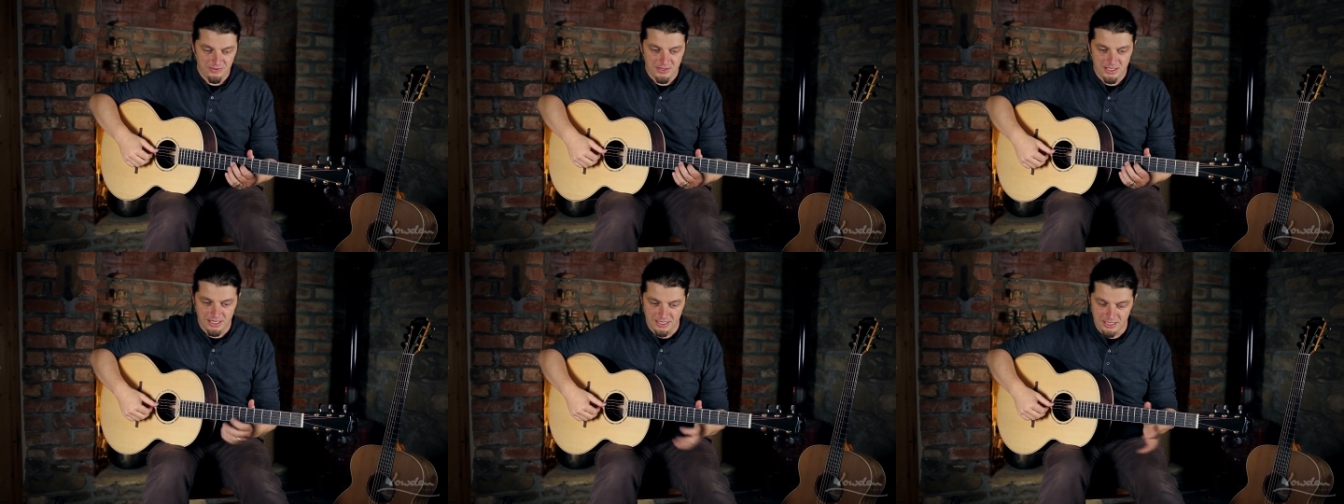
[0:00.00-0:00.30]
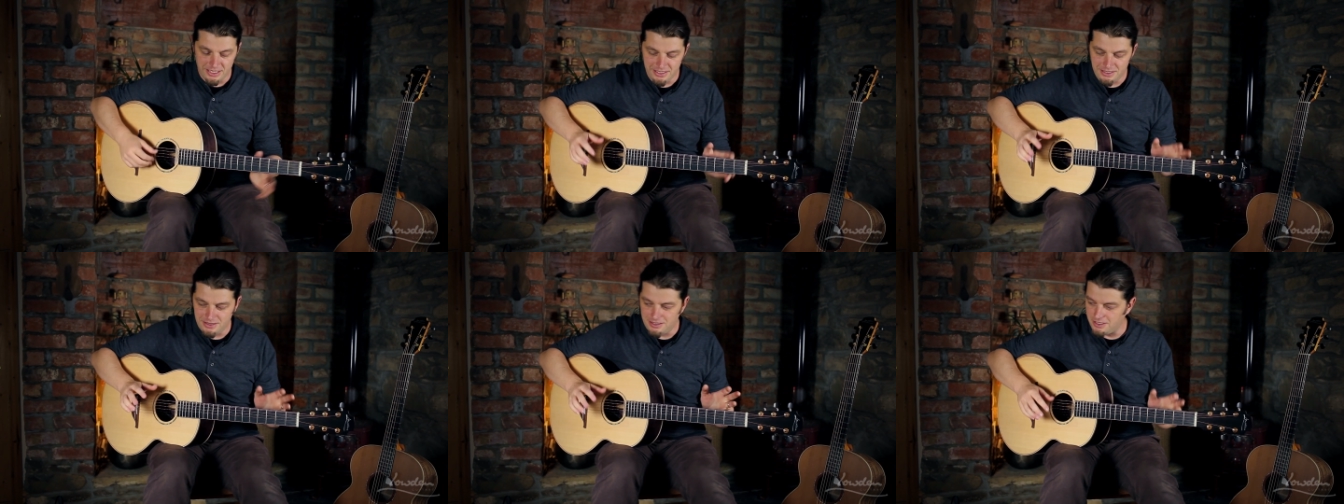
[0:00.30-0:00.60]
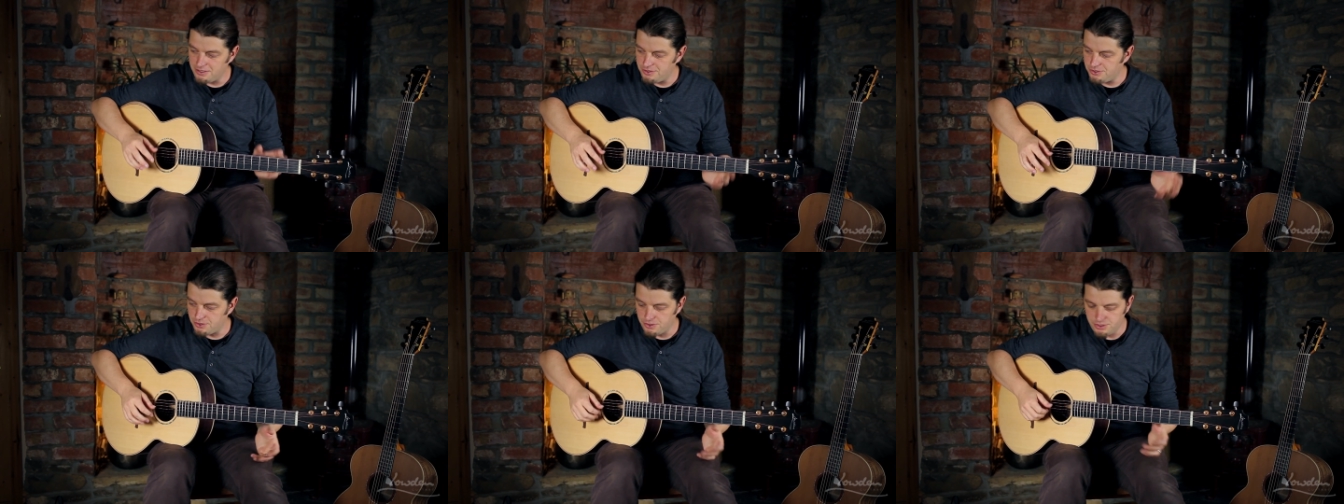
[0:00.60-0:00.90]
I like
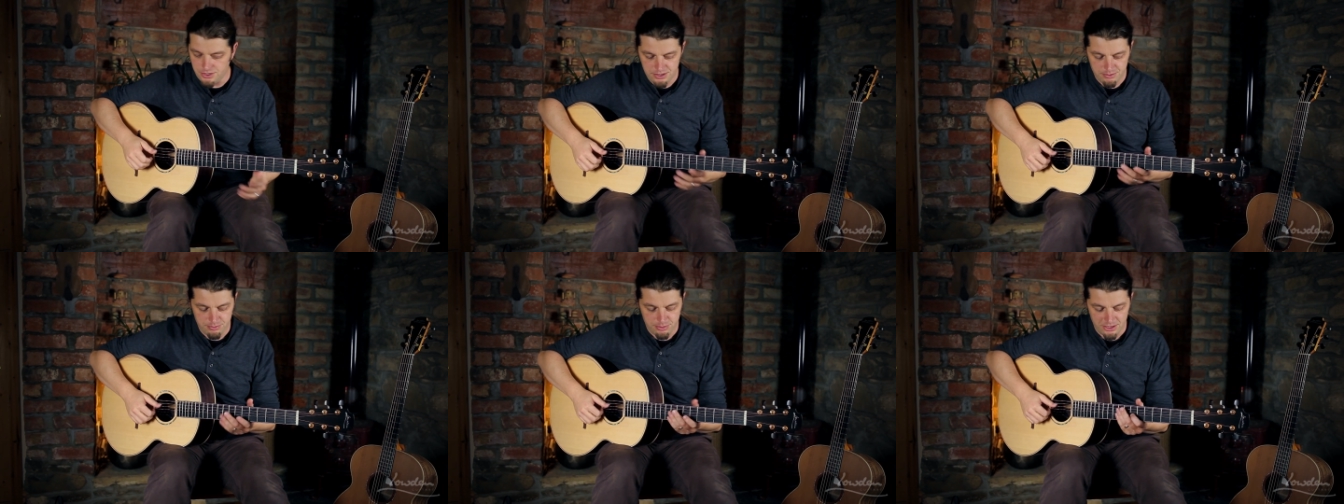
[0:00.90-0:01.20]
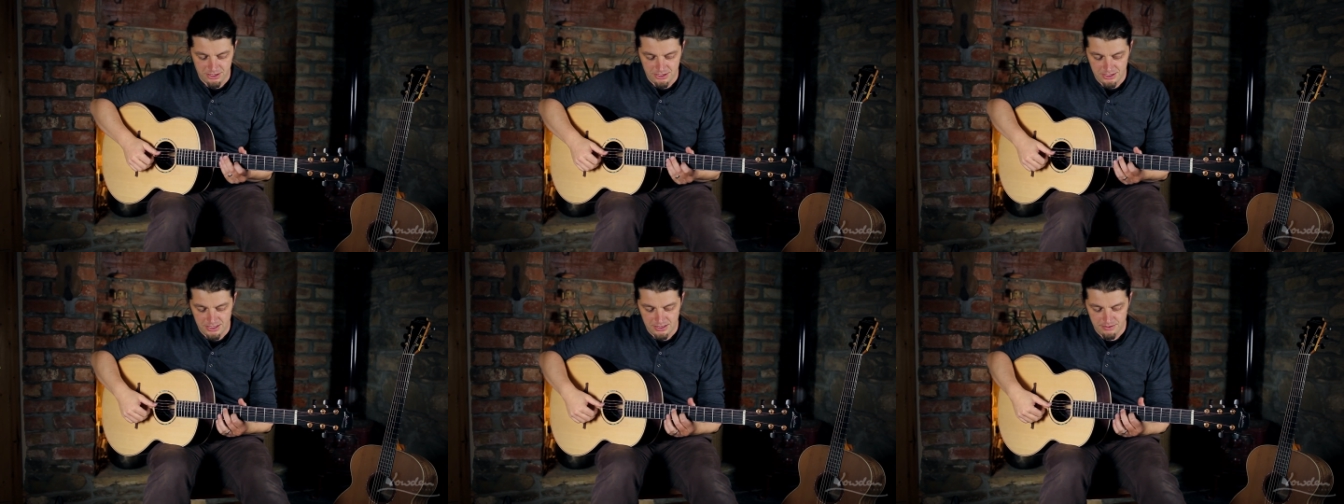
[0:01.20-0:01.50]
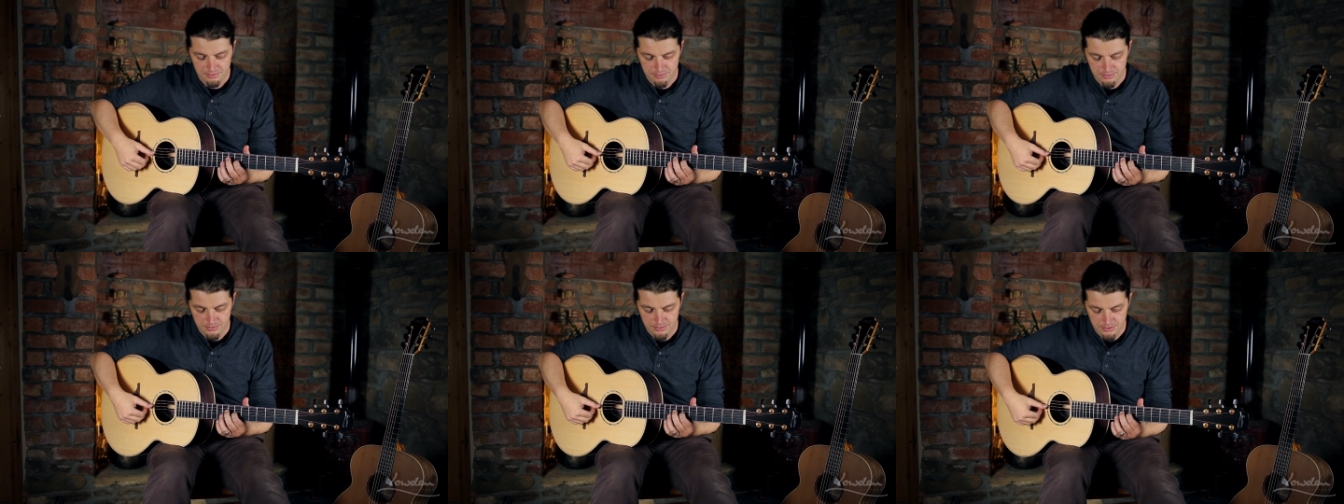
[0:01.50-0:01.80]
that George
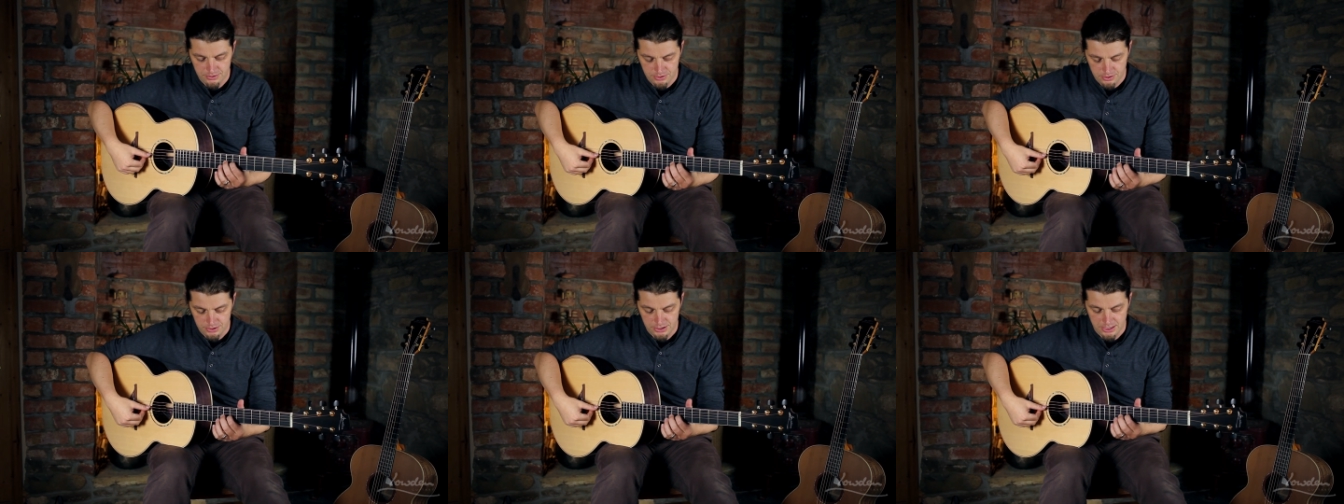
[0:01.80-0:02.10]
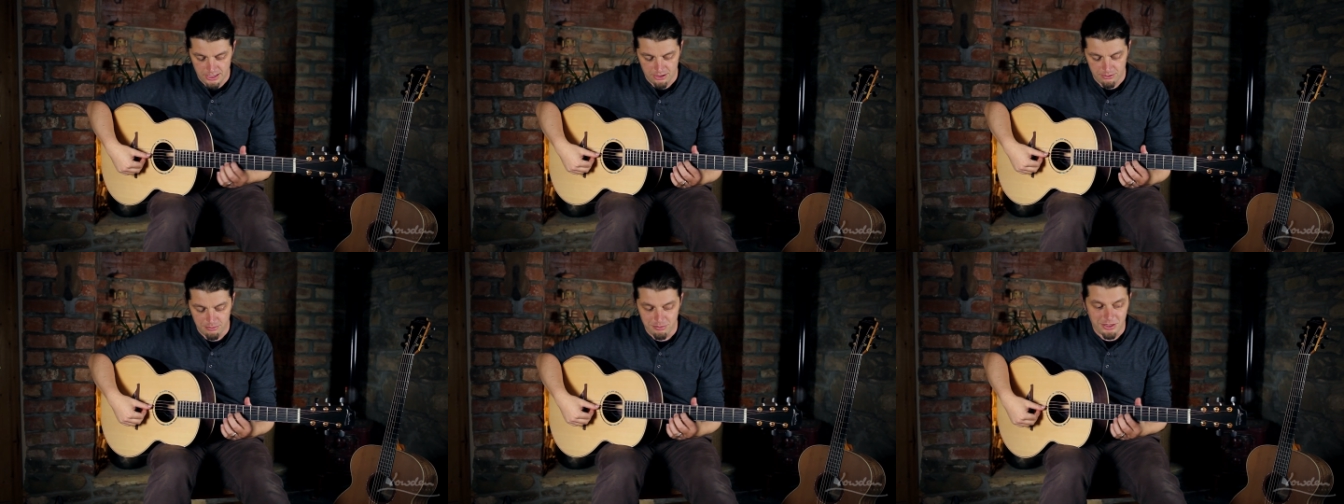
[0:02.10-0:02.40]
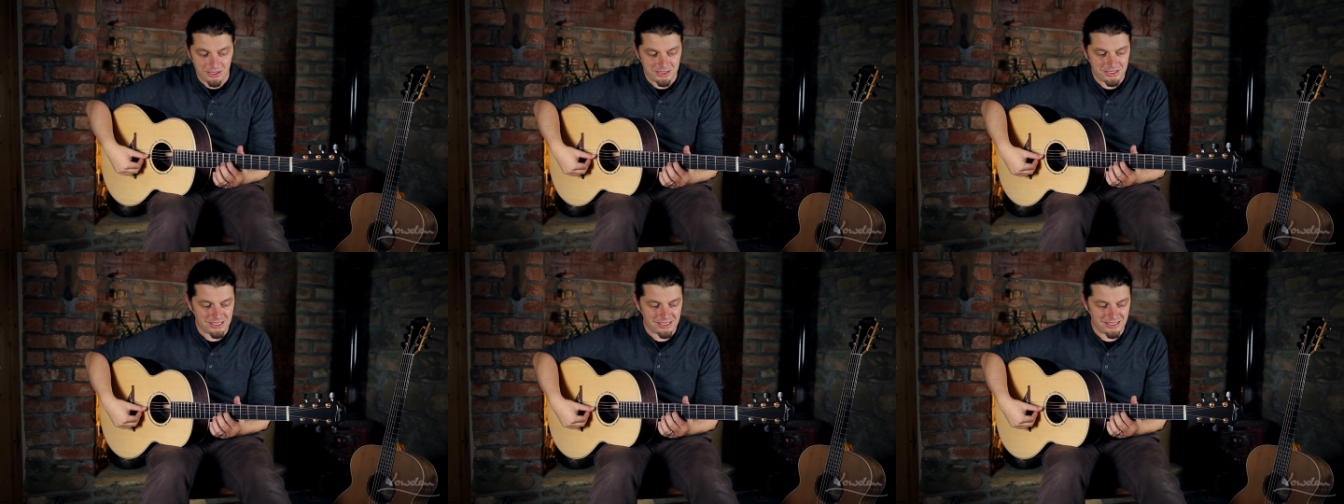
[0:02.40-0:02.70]
Lowden
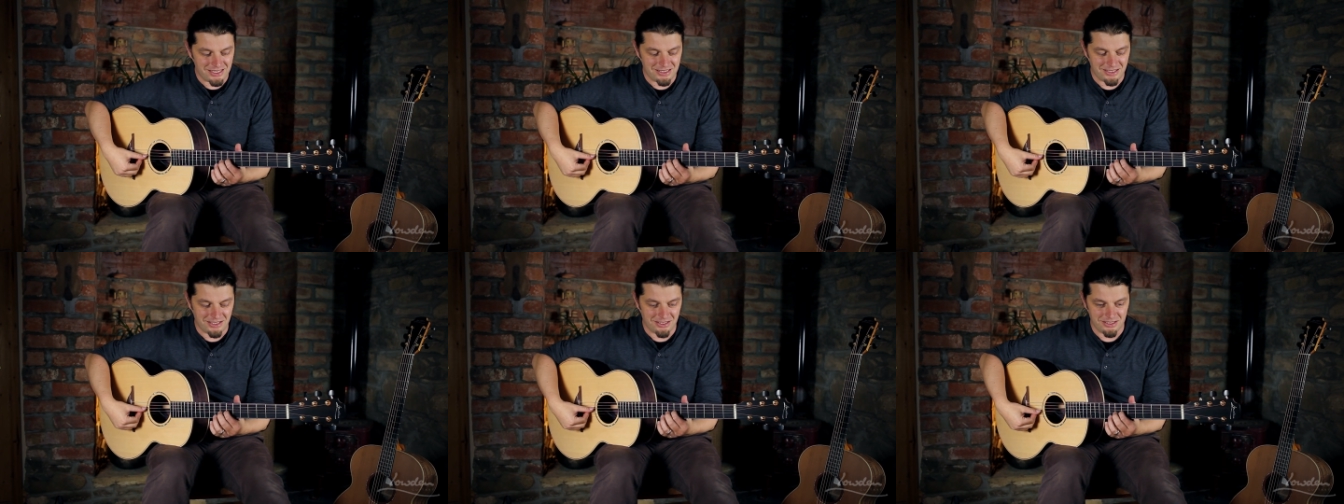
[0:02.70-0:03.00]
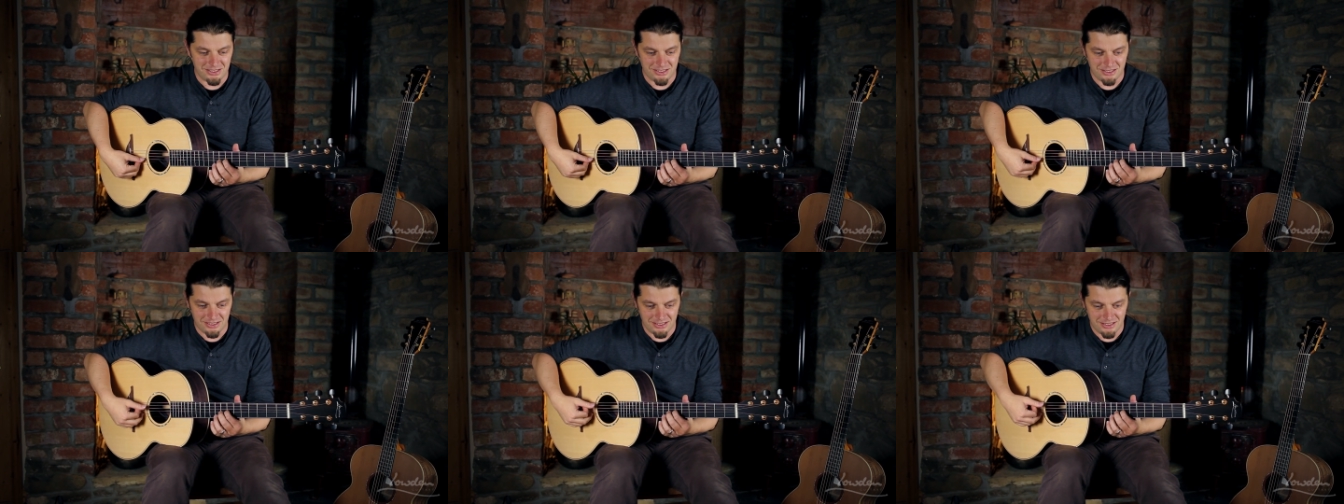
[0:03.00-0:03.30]
builds his guitars